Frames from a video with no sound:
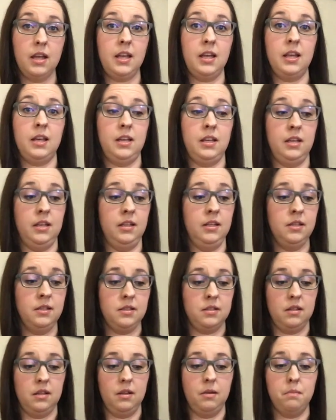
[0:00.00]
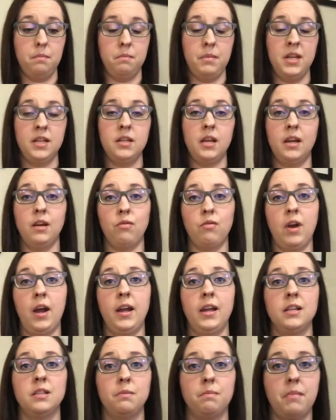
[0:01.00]
is Midnight
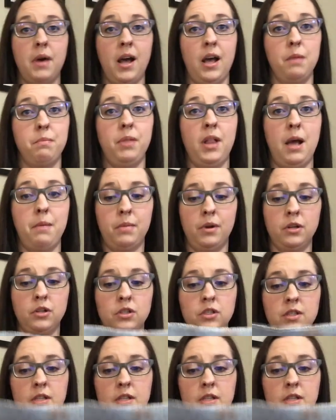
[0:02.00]
Ride by Blackbird's